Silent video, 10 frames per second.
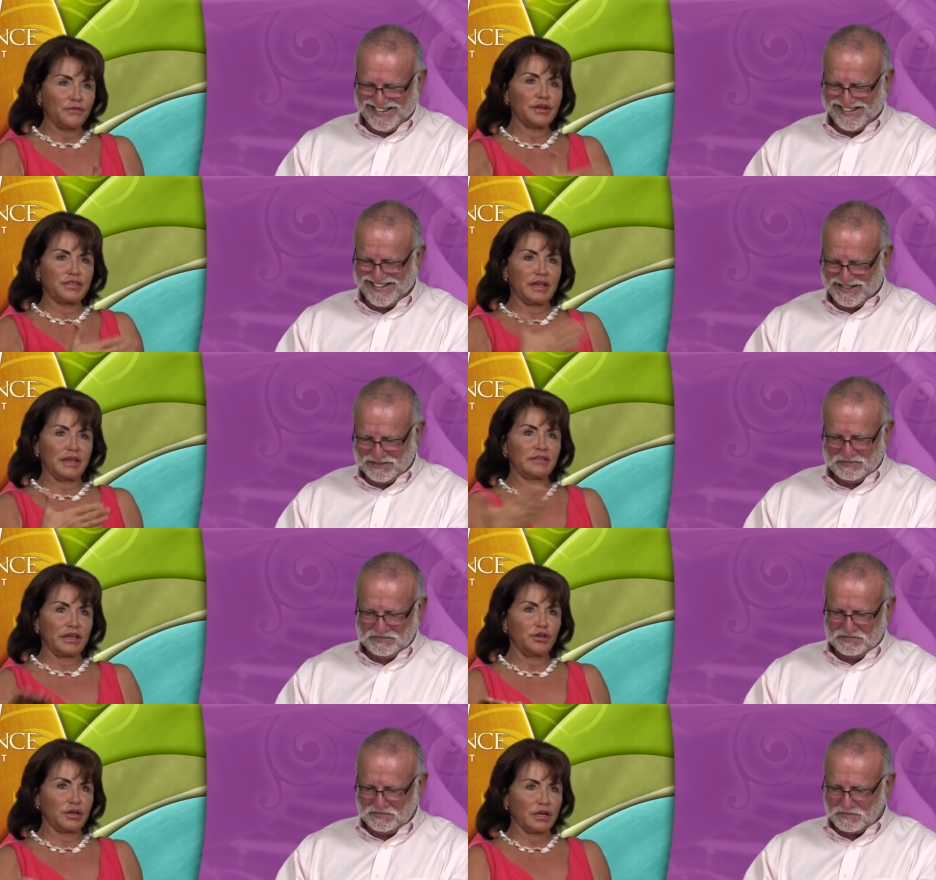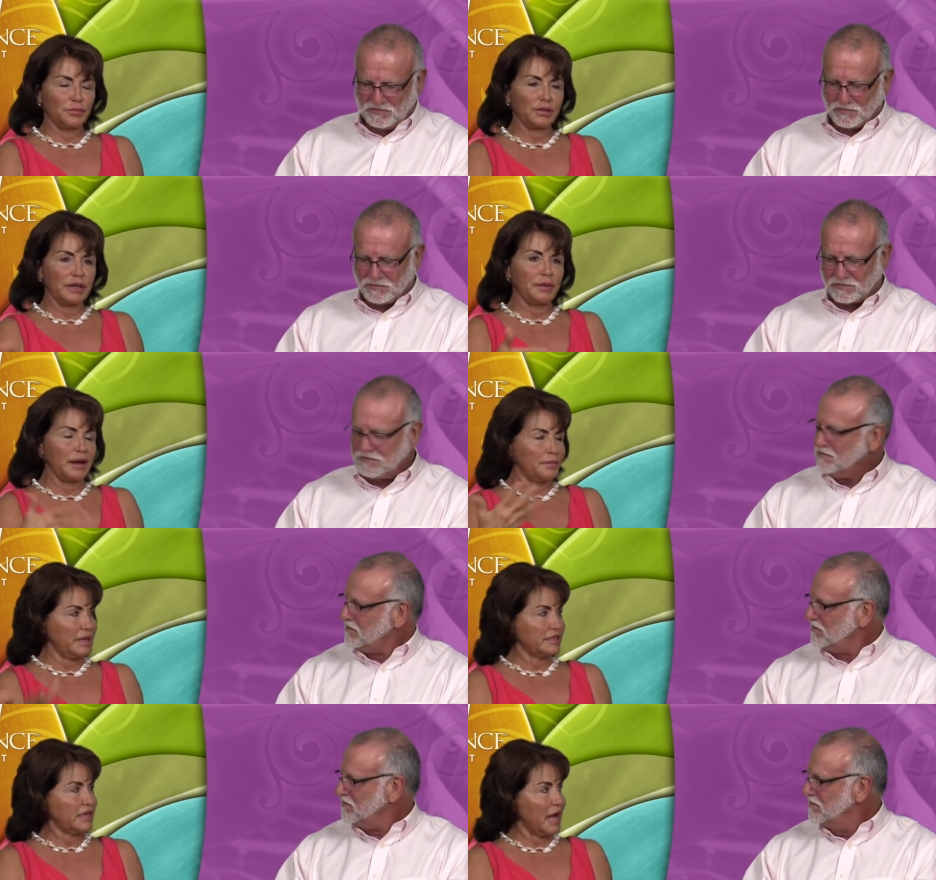Speaker 1: everything that you can complain about,
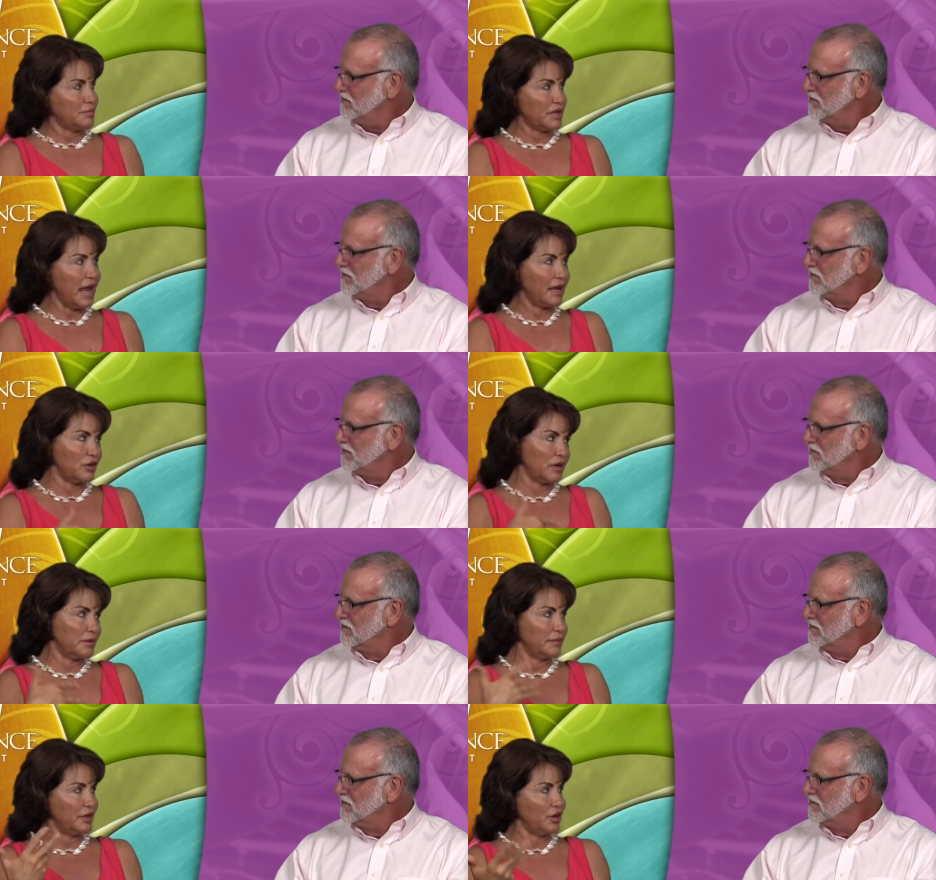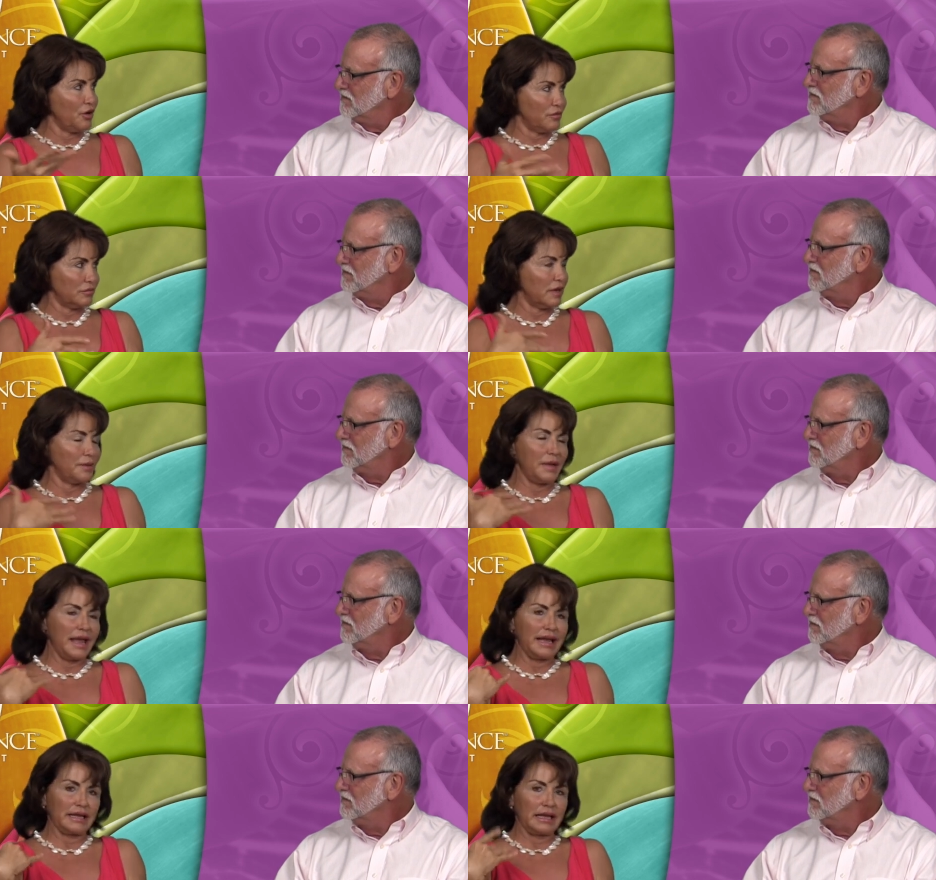I'm tired, I'm mm-hmm.
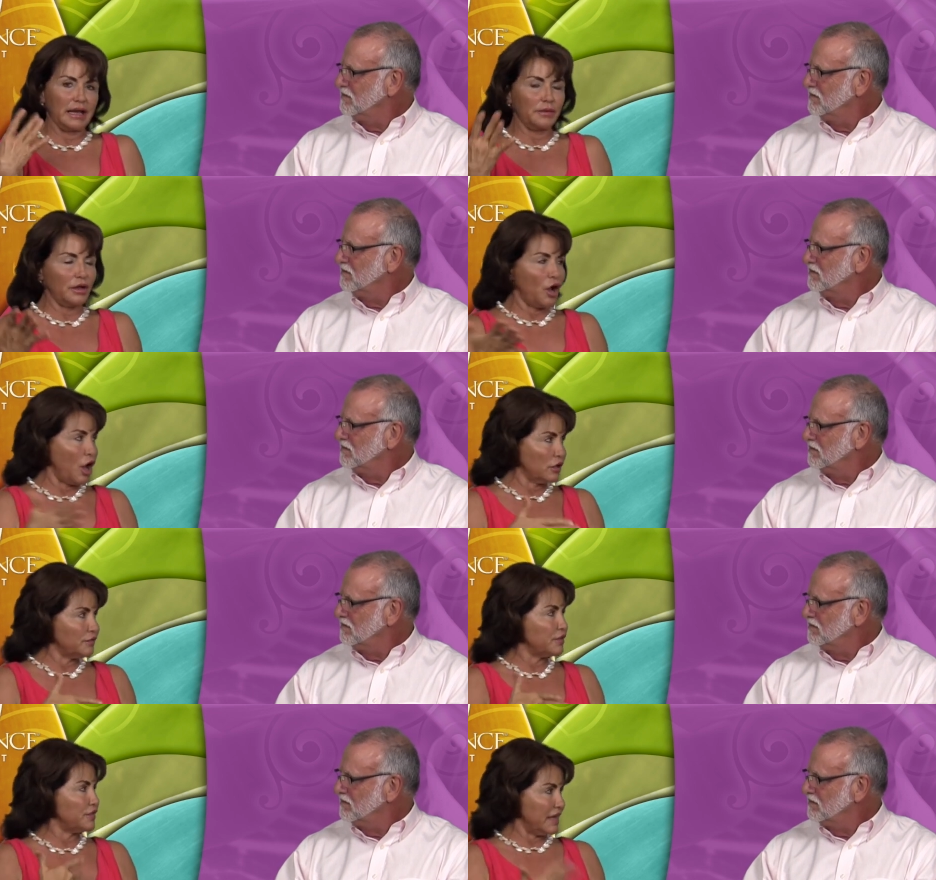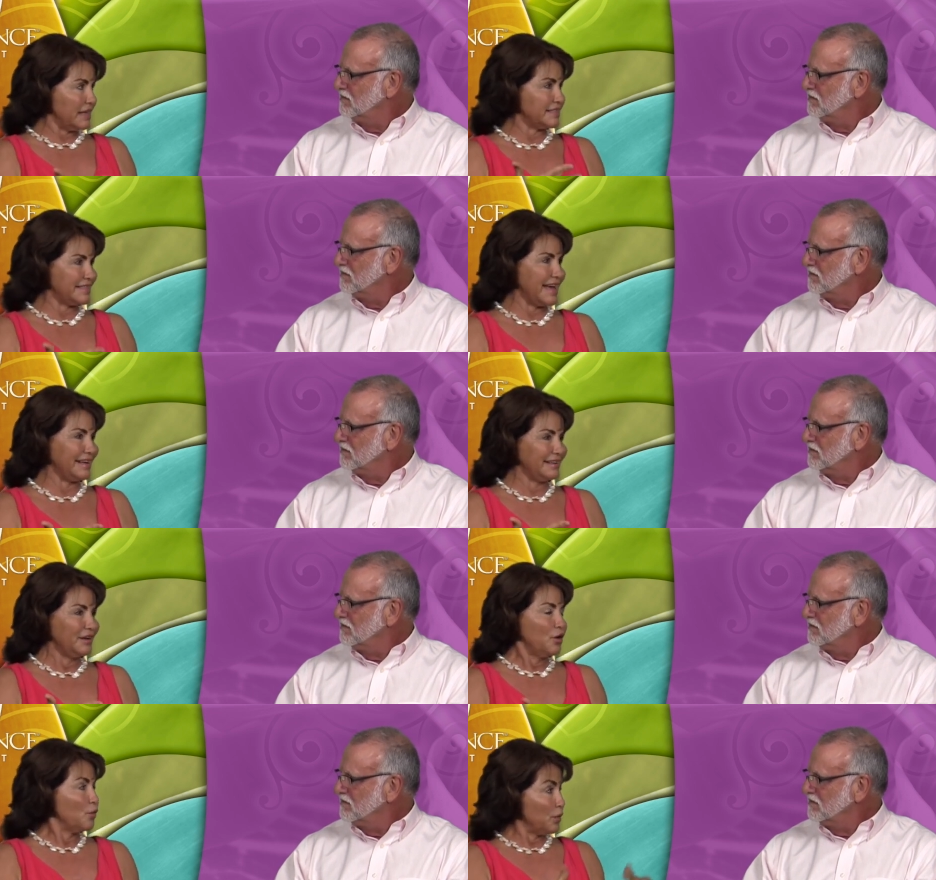achy, all of the things that
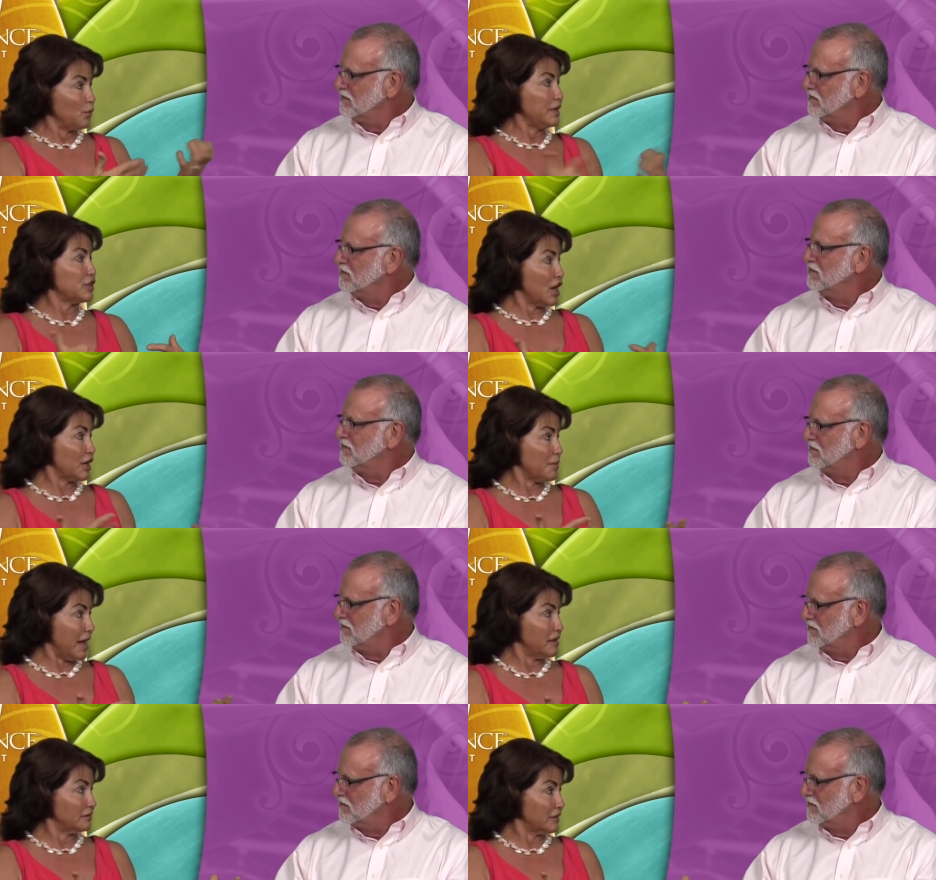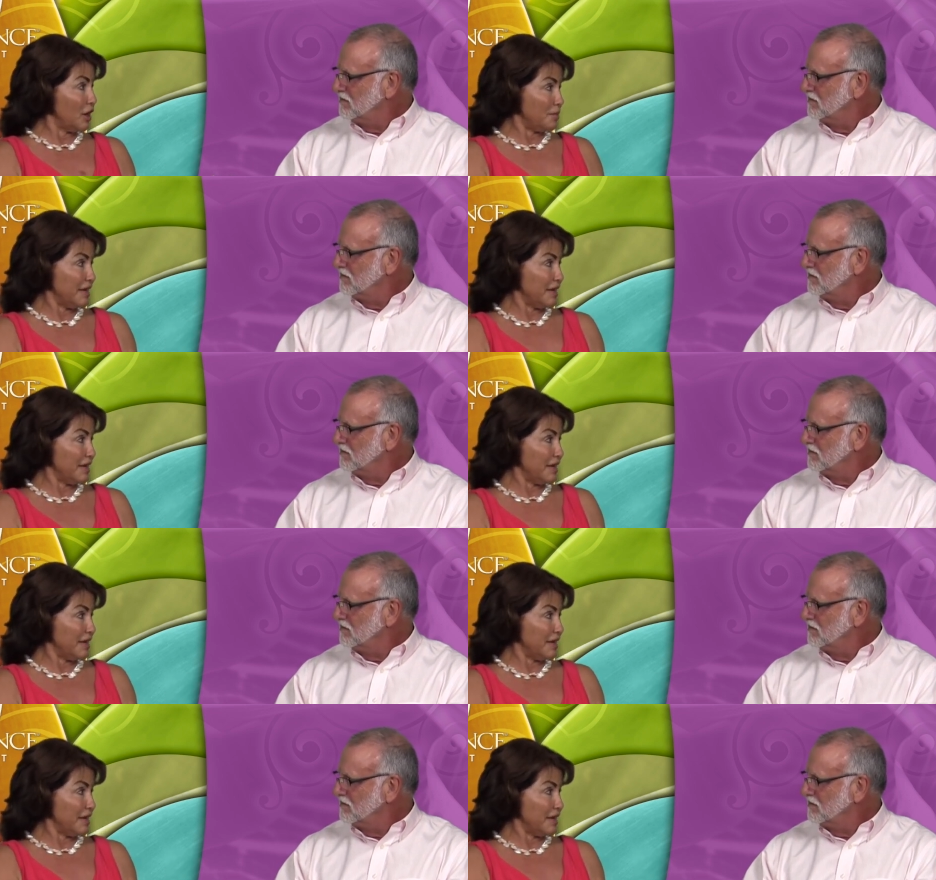when we talk about our